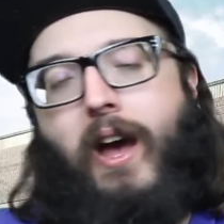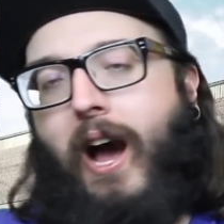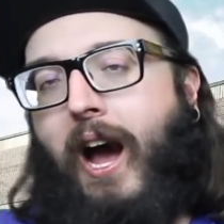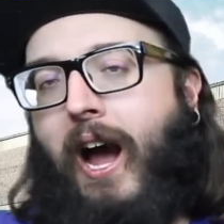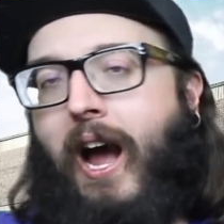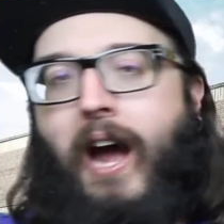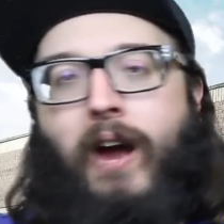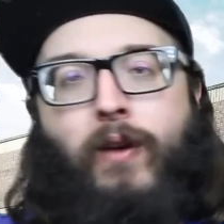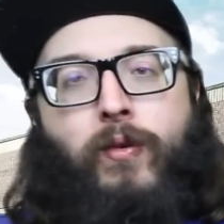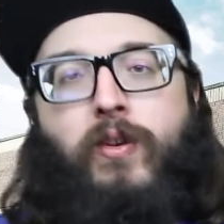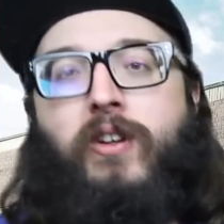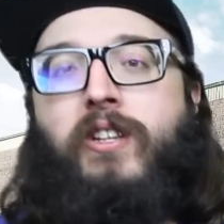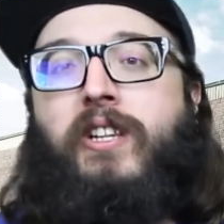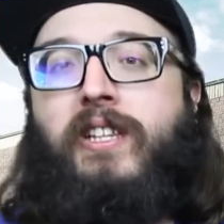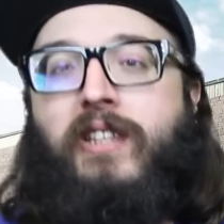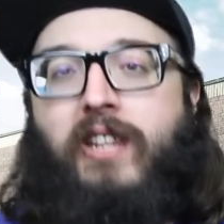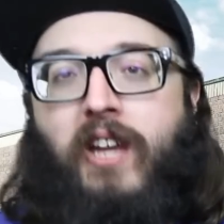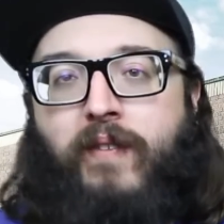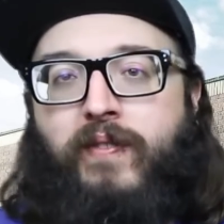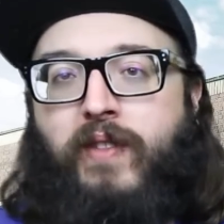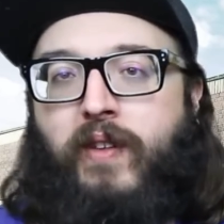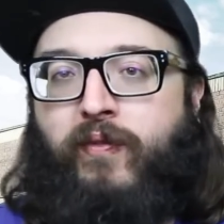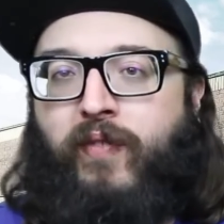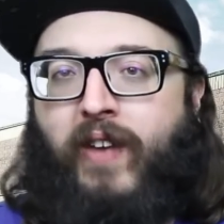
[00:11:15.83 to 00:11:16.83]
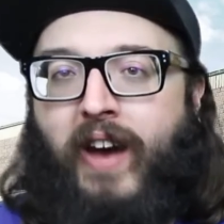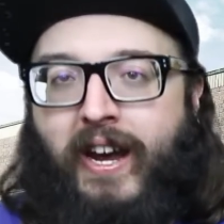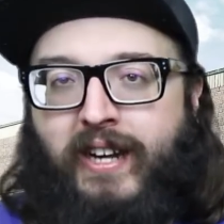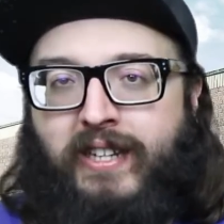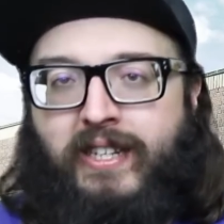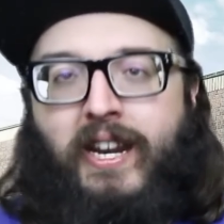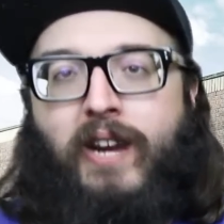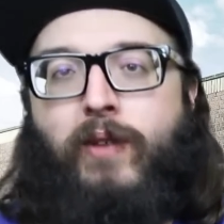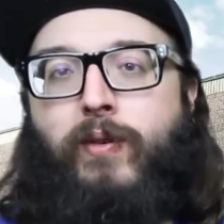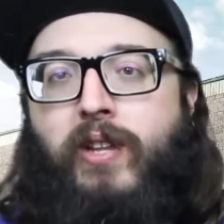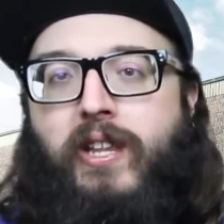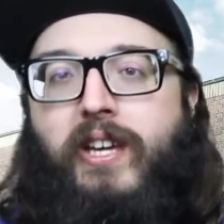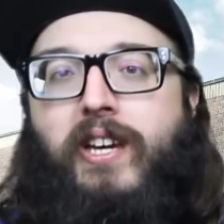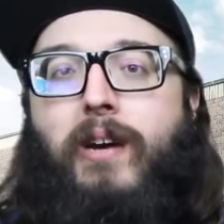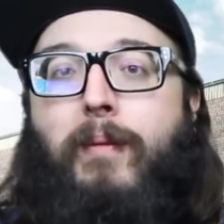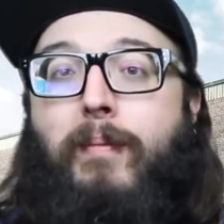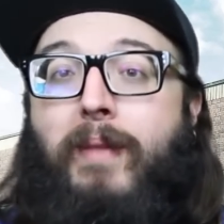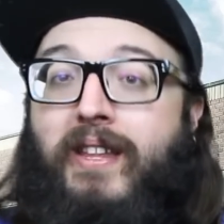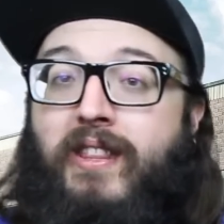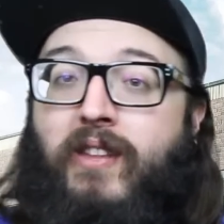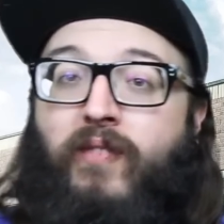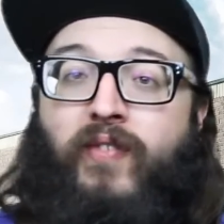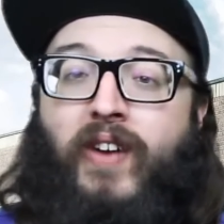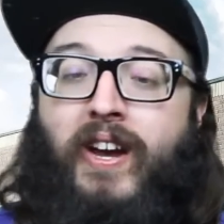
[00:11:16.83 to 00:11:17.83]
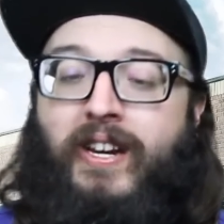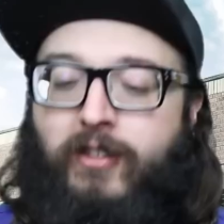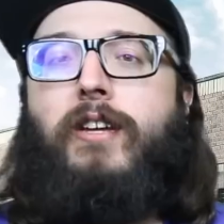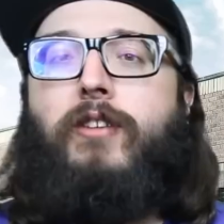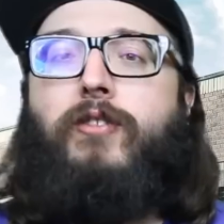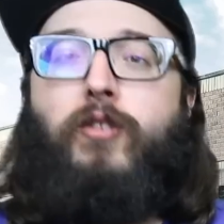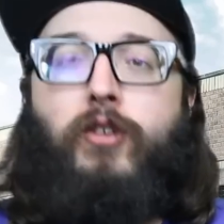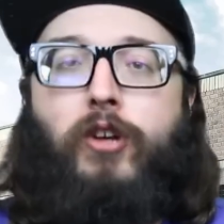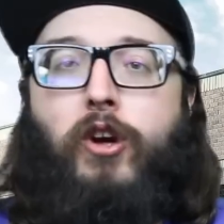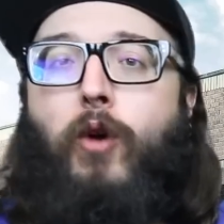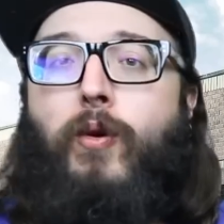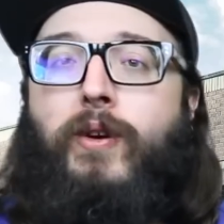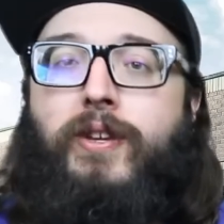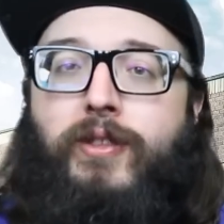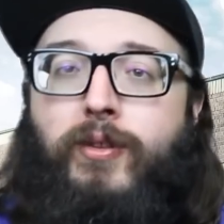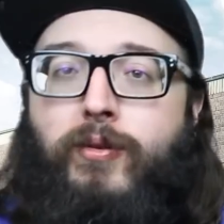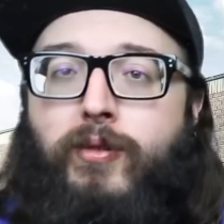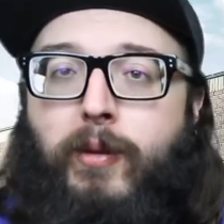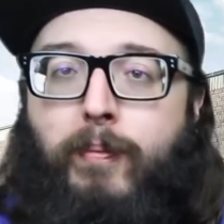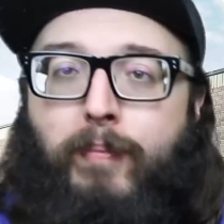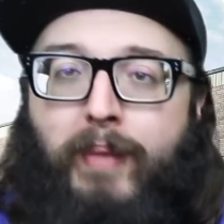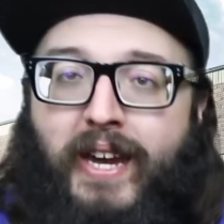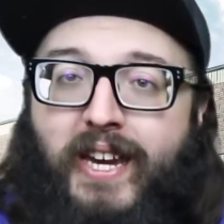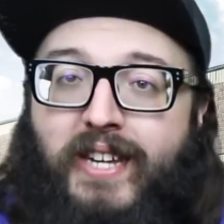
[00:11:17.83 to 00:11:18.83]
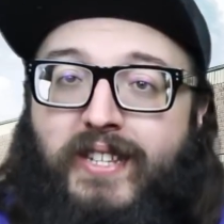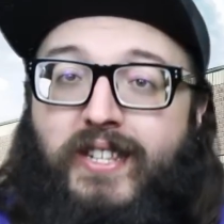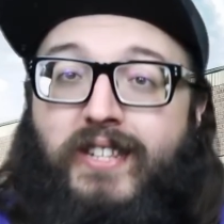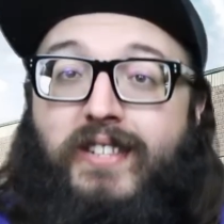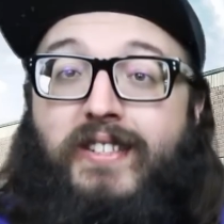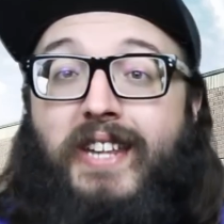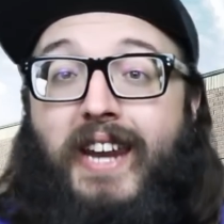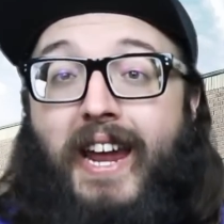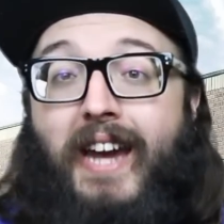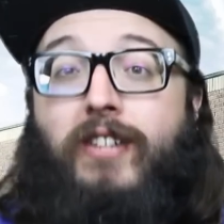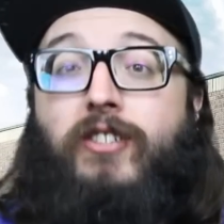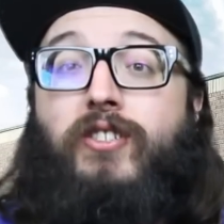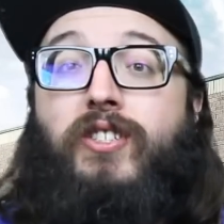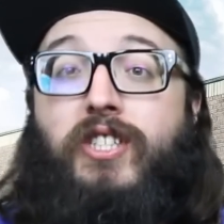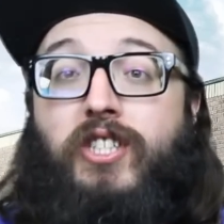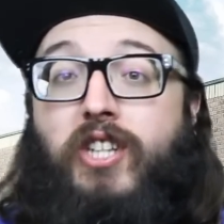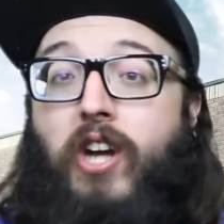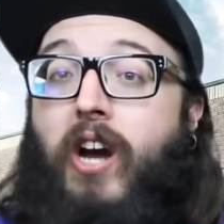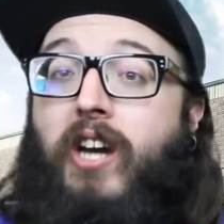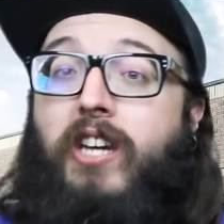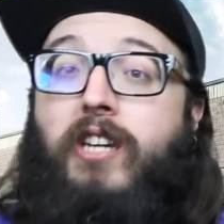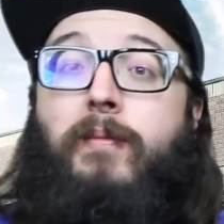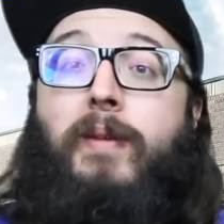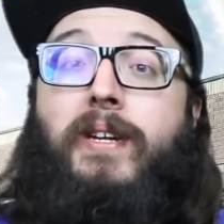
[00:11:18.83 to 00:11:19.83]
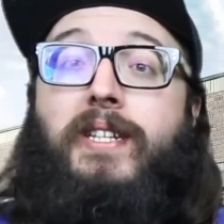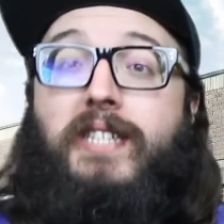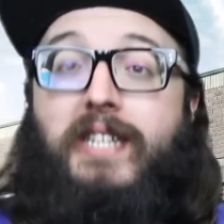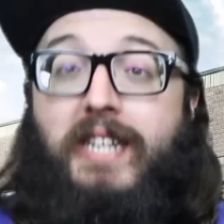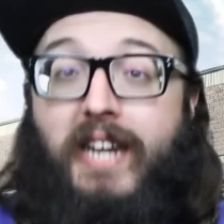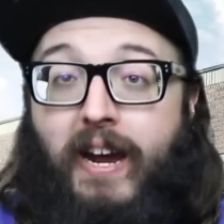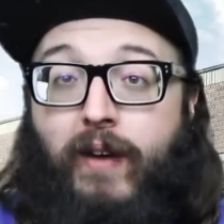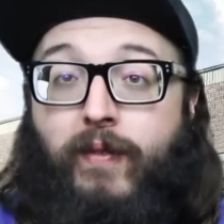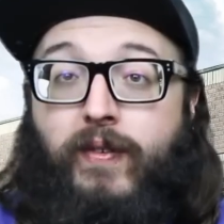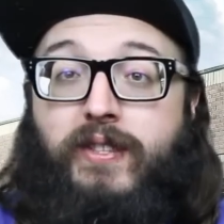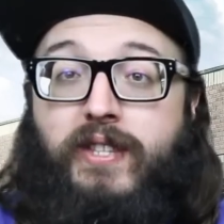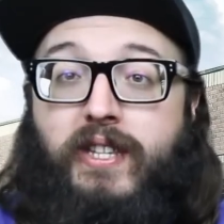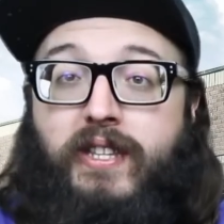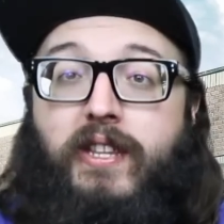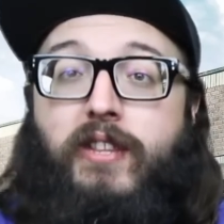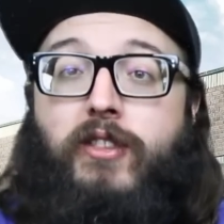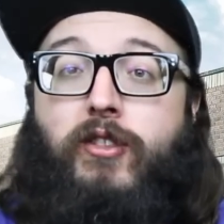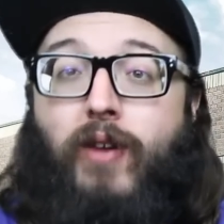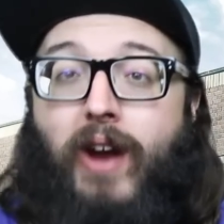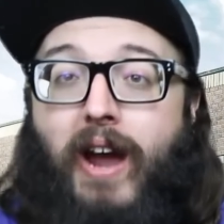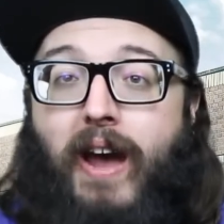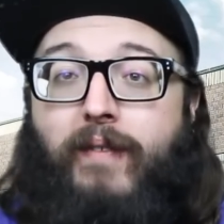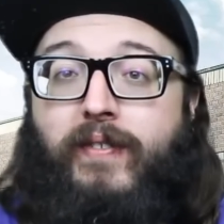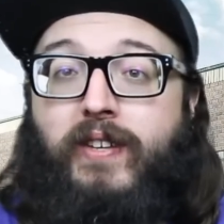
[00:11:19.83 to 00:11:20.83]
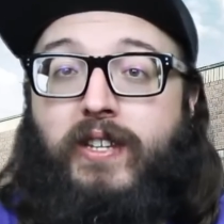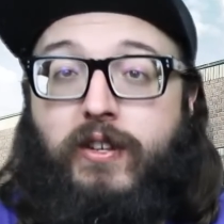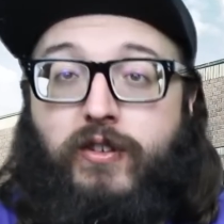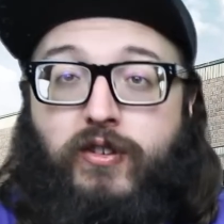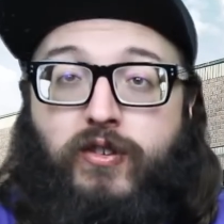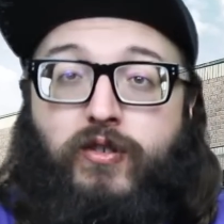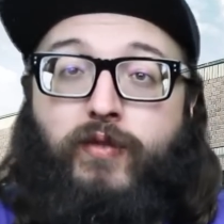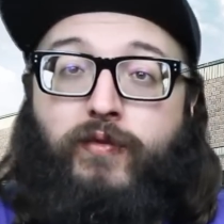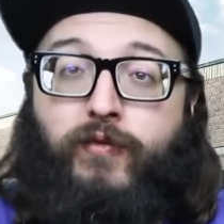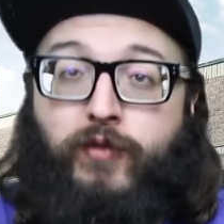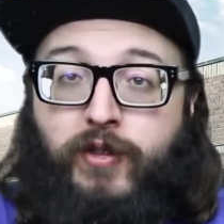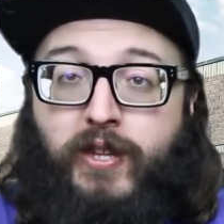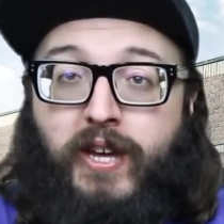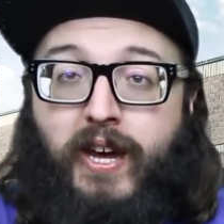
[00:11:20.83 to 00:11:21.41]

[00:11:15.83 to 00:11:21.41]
I really love the fact, and I really commend the fact, that they're going through the paces and actually documenting everything that they're having to do for